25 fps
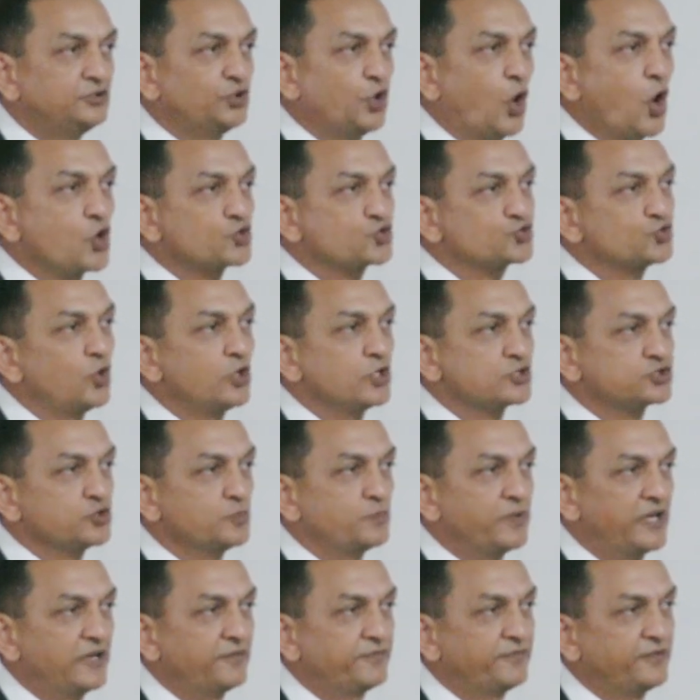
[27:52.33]
dogs
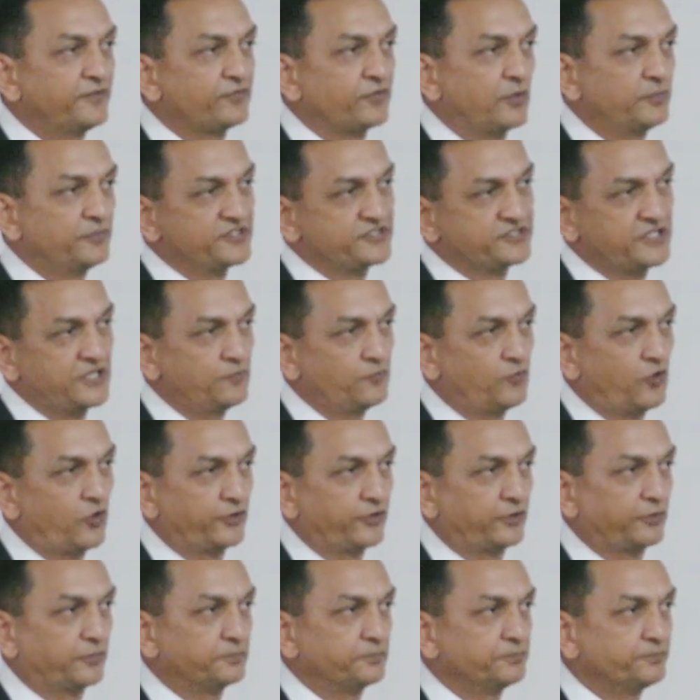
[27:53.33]
also benefit from the same
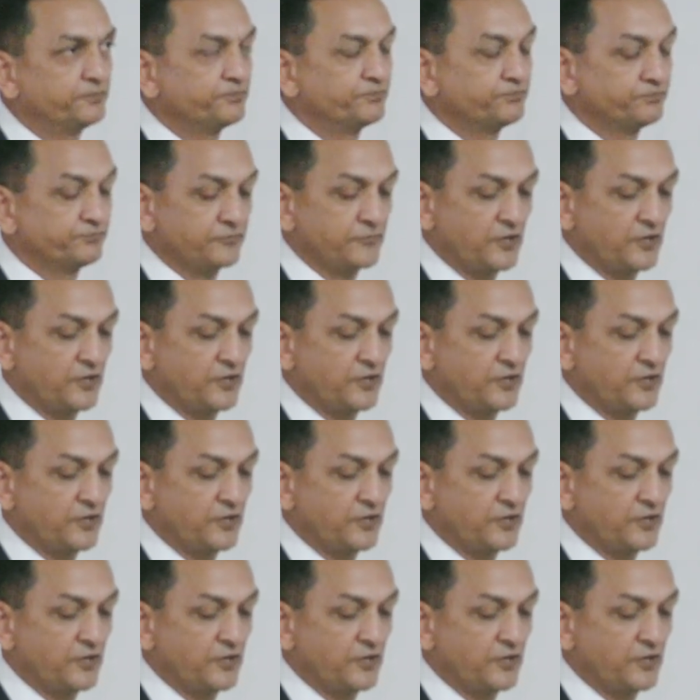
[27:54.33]
water.